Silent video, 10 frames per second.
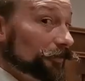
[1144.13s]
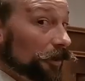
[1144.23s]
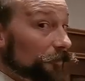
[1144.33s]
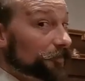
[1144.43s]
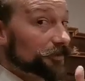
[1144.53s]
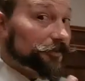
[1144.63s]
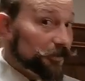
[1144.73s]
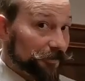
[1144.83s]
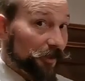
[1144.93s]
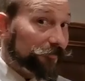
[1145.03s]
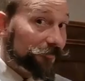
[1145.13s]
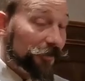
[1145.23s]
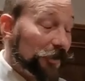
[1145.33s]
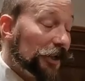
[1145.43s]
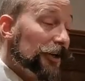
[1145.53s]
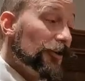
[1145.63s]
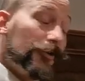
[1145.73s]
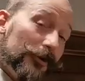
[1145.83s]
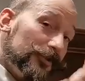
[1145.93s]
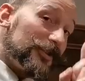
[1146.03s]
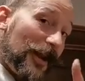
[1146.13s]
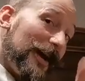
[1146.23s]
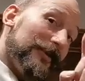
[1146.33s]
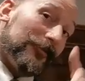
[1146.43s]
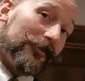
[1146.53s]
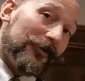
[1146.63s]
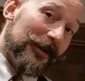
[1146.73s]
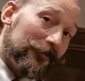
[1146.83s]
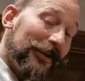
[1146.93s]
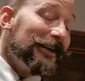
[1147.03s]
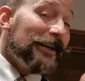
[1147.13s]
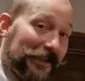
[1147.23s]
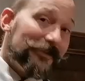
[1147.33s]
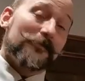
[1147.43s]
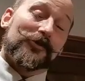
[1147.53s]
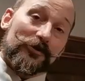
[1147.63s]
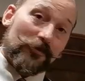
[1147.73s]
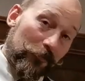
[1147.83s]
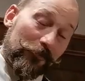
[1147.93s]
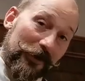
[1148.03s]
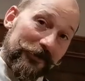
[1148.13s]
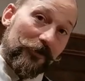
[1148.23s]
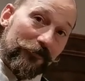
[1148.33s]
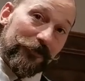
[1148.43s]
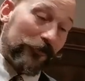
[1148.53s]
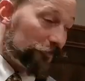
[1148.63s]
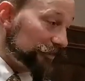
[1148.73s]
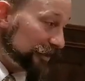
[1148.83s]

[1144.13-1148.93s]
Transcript: if your armor is good enough, you could just lie on the ground and let him stomp right over you and